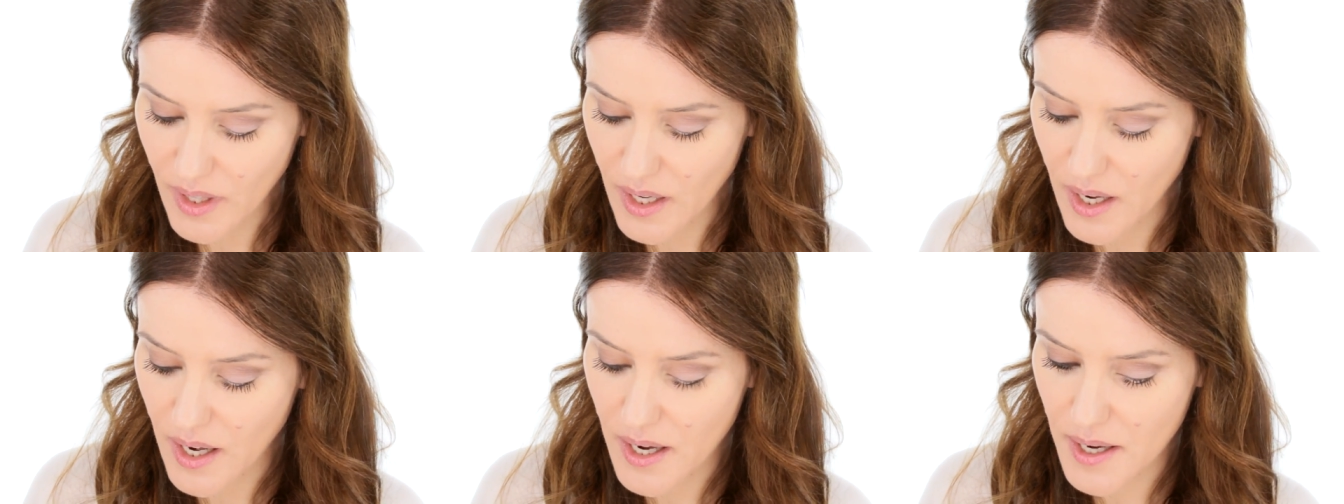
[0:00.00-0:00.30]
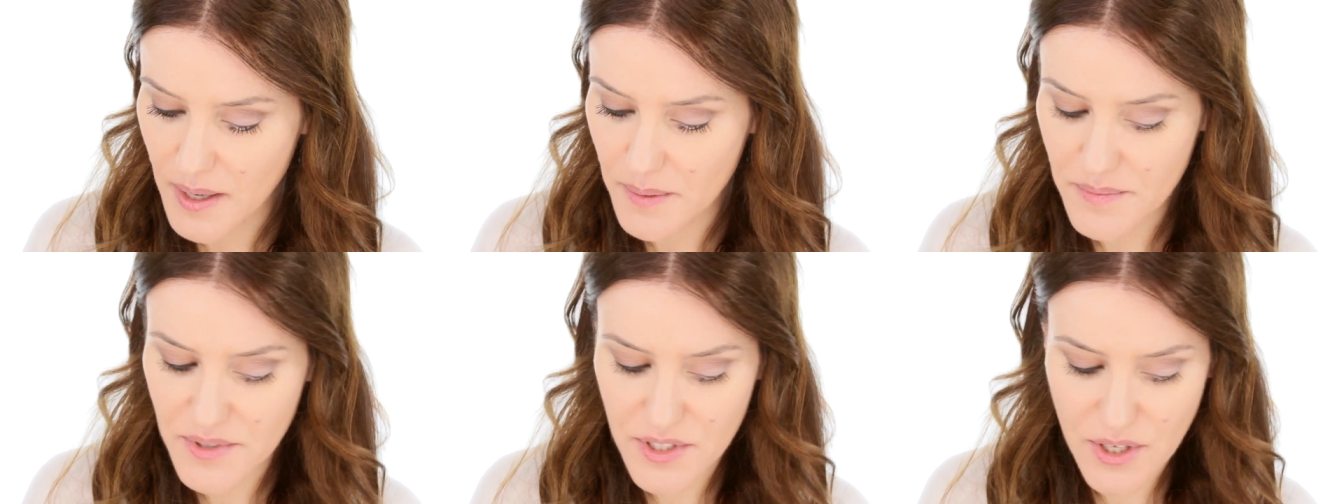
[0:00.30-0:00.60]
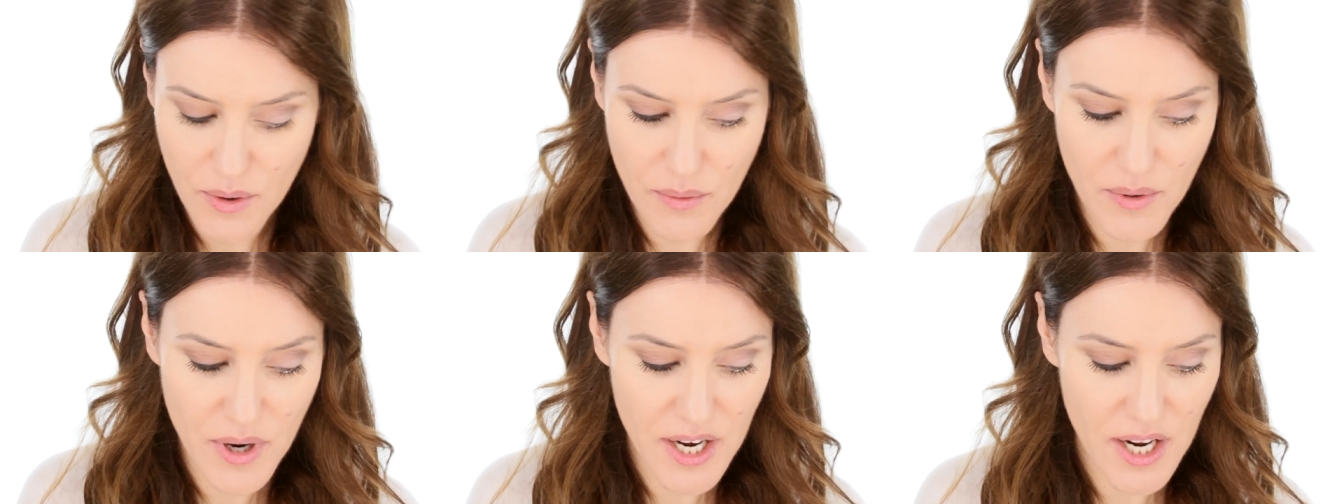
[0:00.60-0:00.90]
Um, so
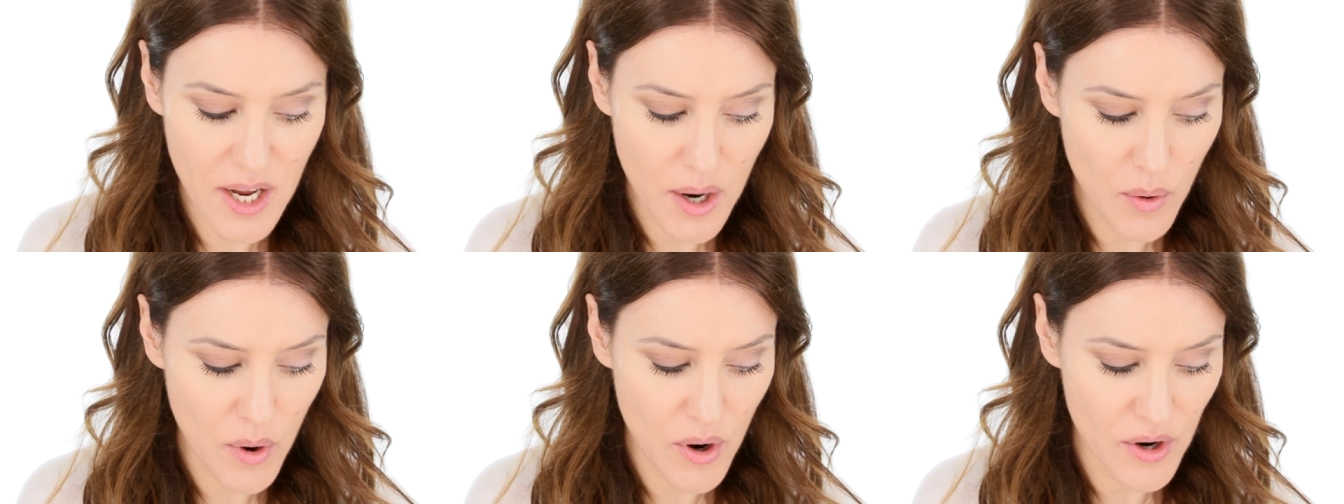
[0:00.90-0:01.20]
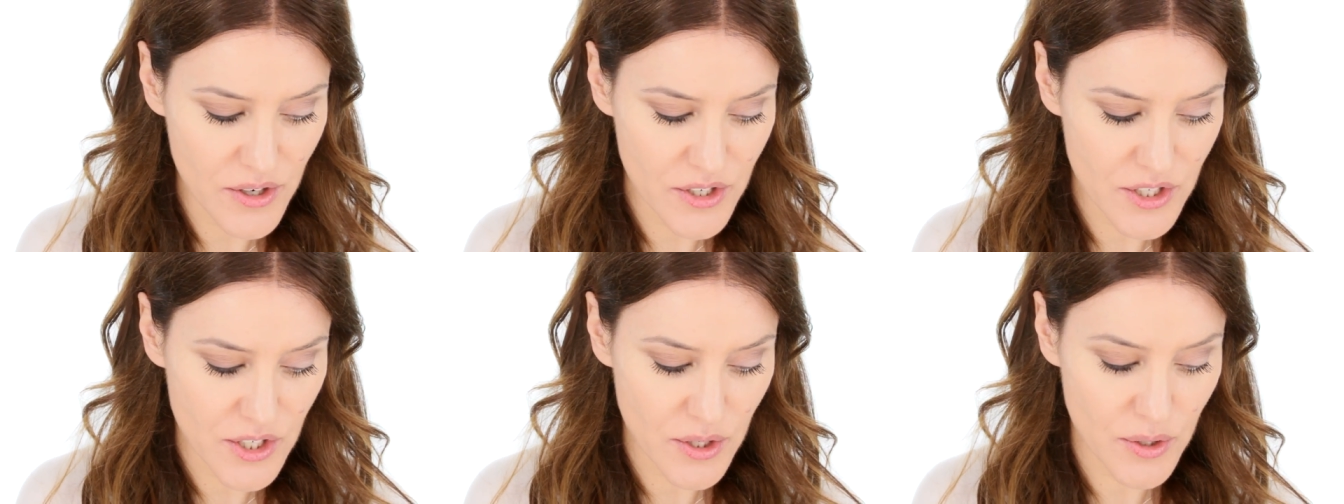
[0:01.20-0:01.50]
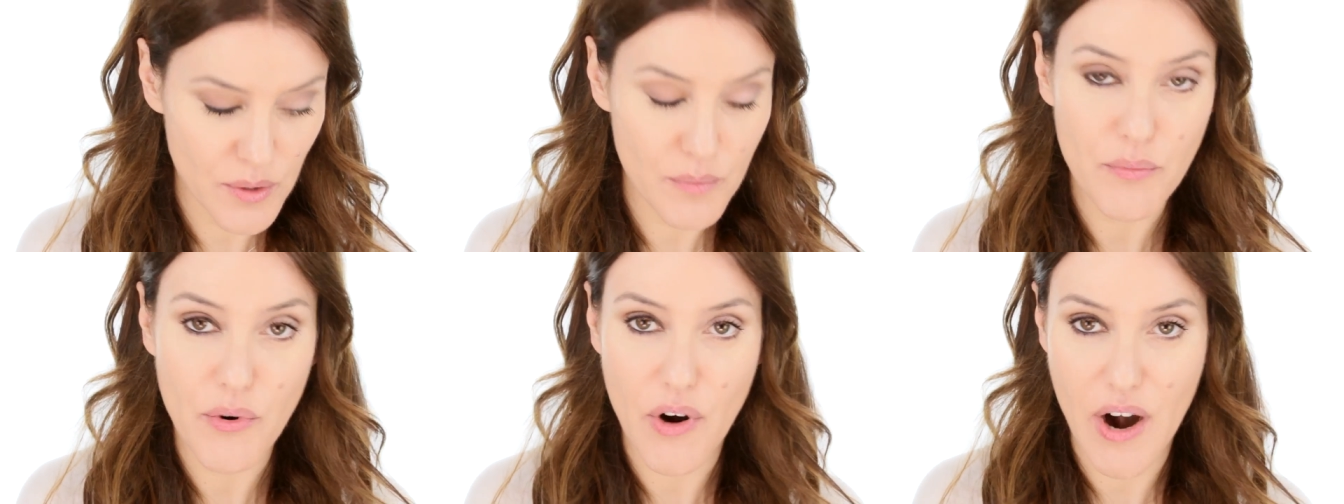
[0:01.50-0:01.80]
I'm going to go on
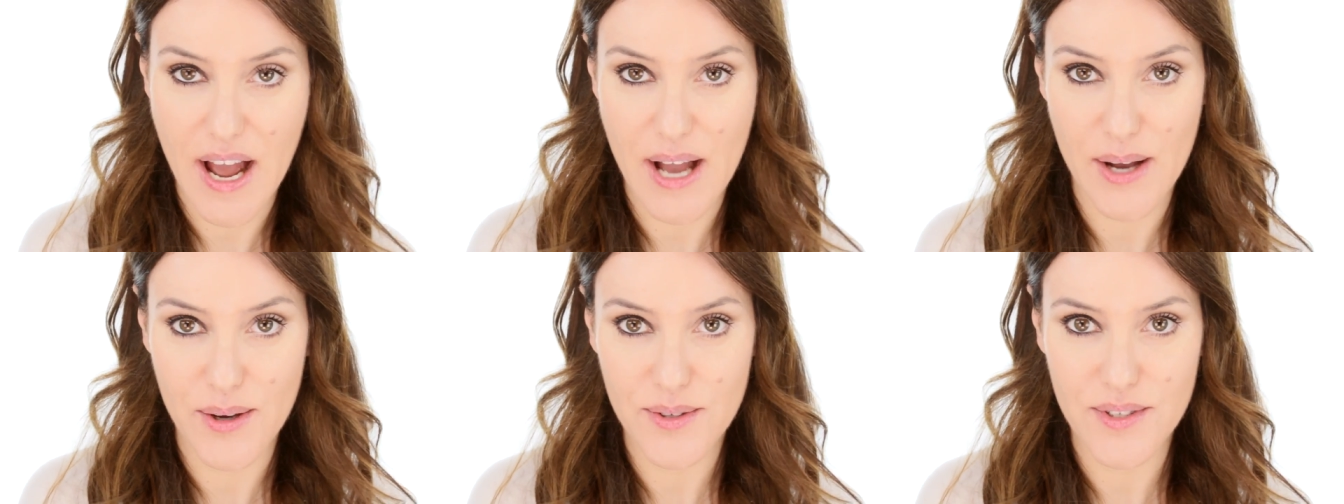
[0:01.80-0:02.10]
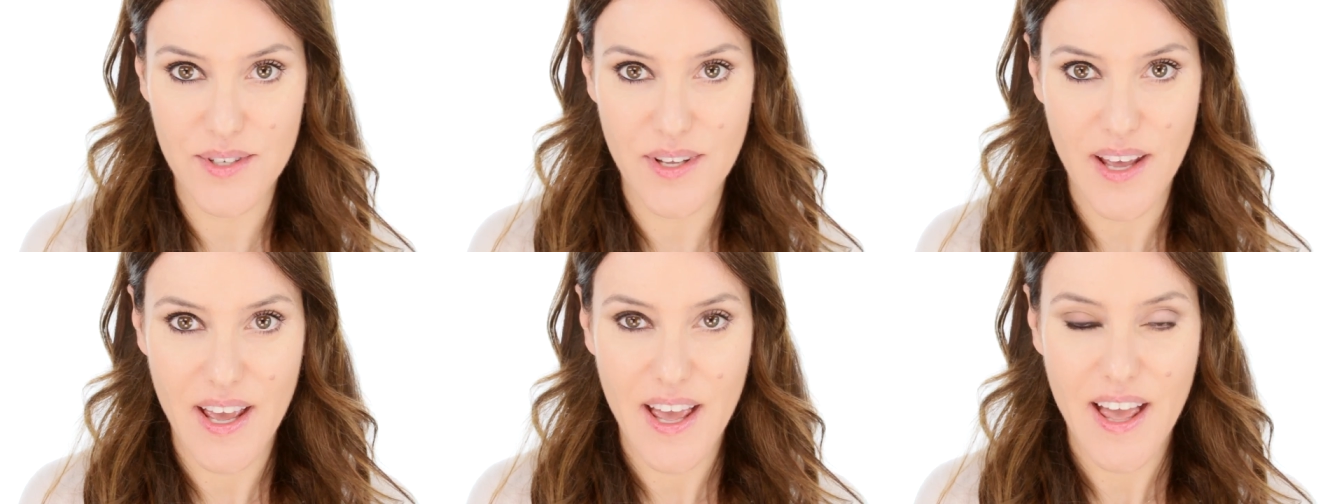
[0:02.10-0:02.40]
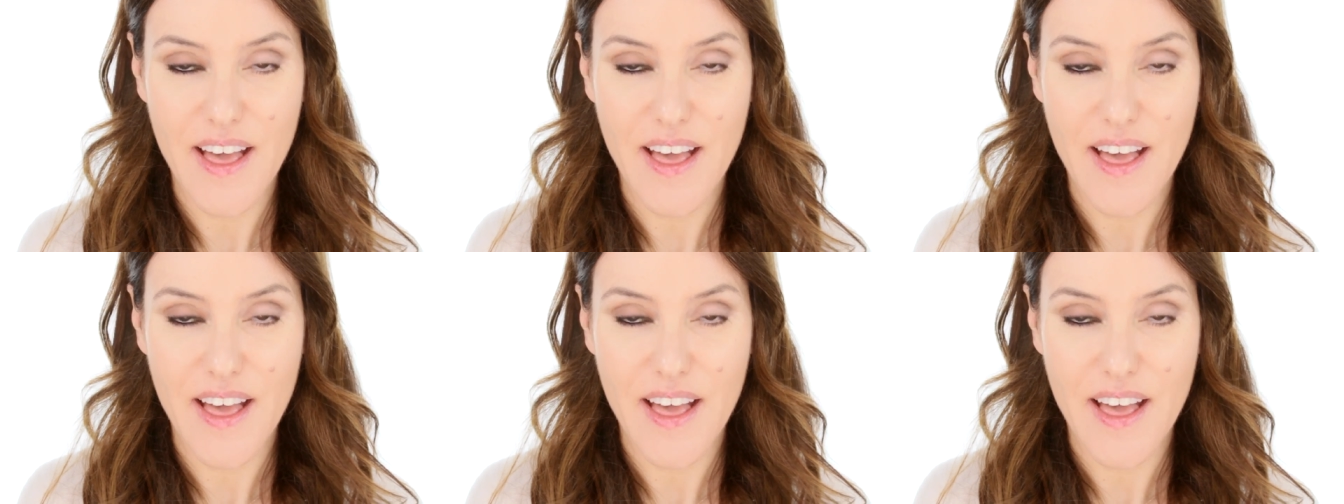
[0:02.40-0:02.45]
to brows.